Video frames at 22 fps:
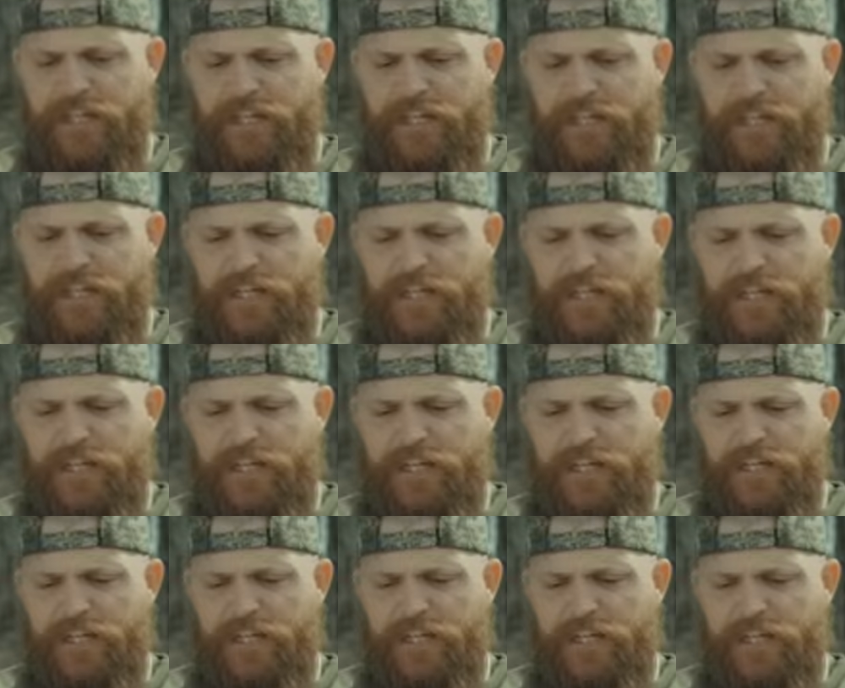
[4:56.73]

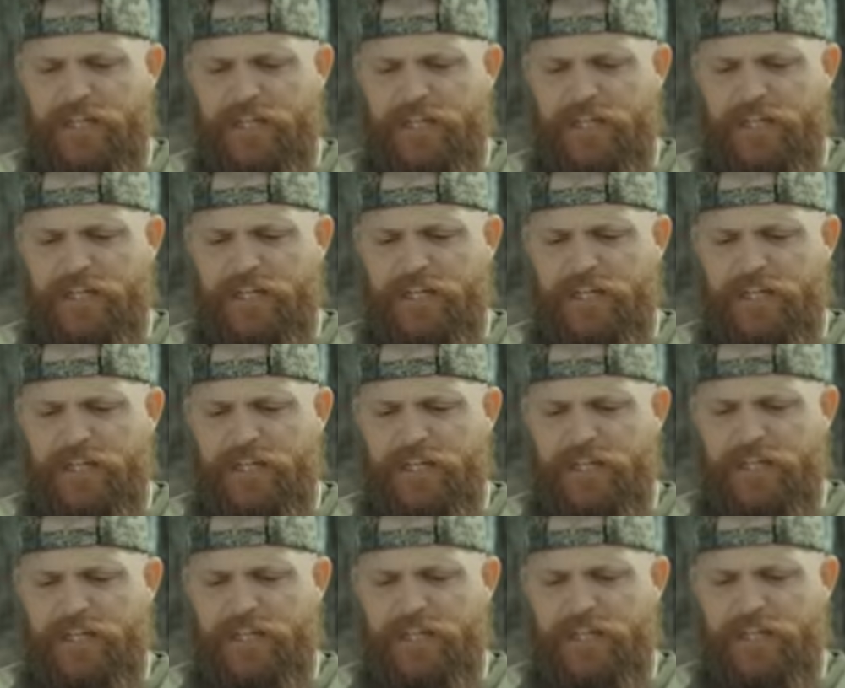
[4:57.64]

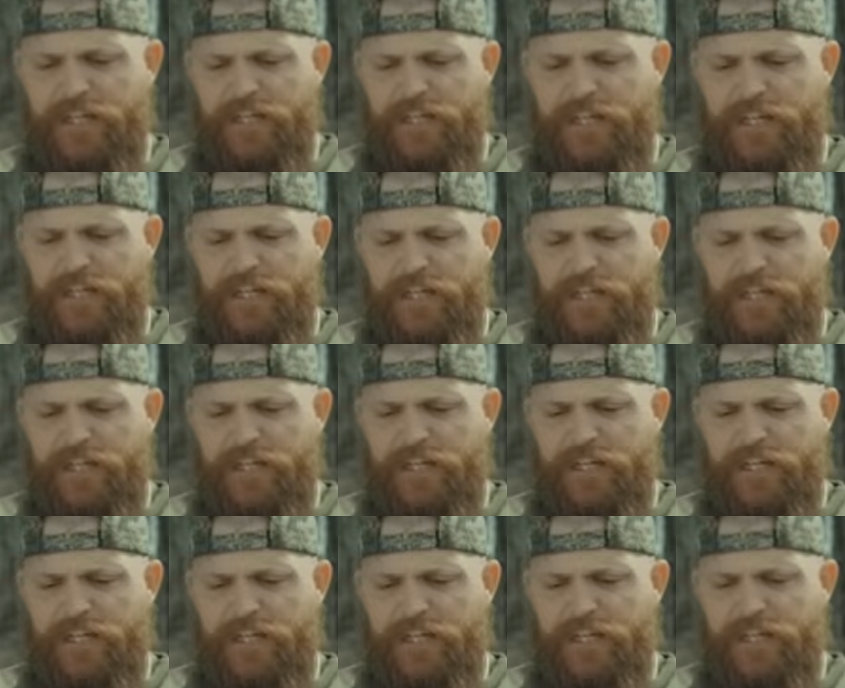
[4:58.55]

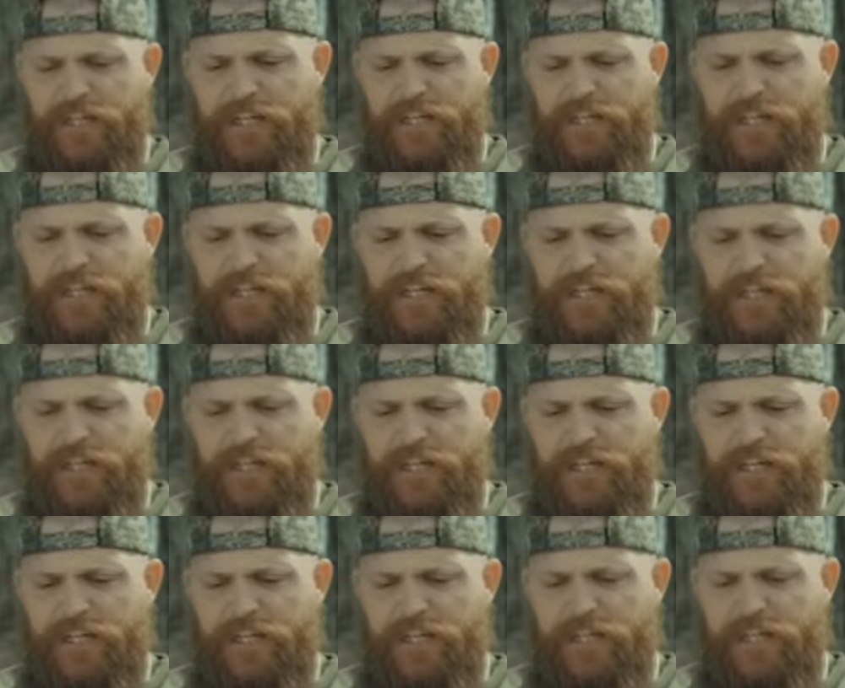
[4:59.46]

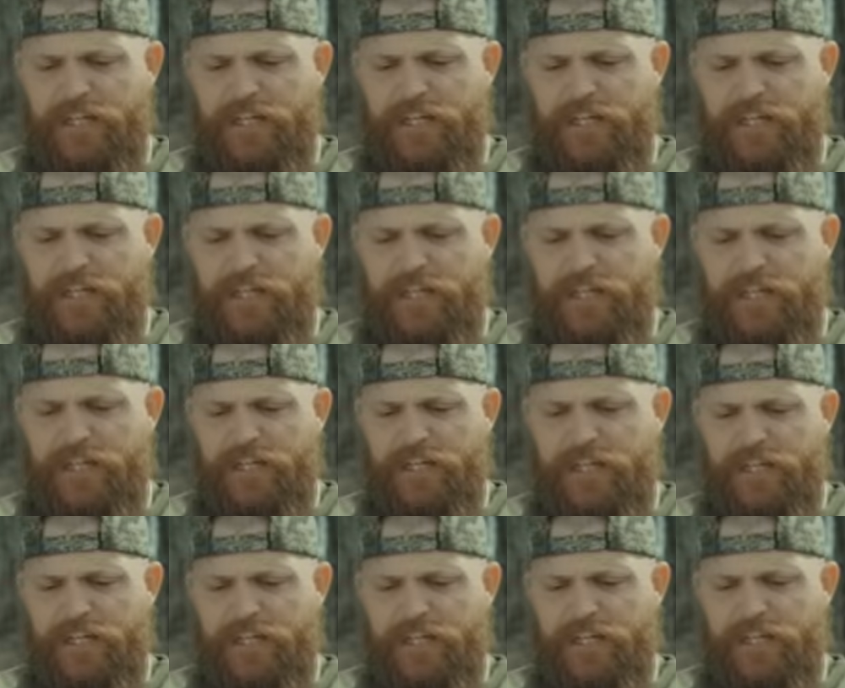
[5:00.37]

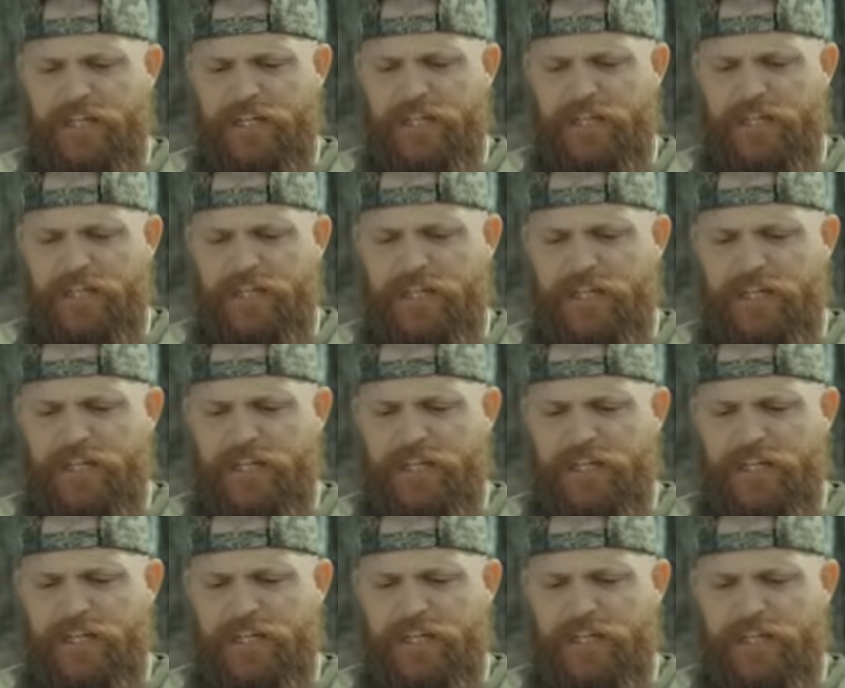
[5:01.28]
No words are spoken by the person on screen.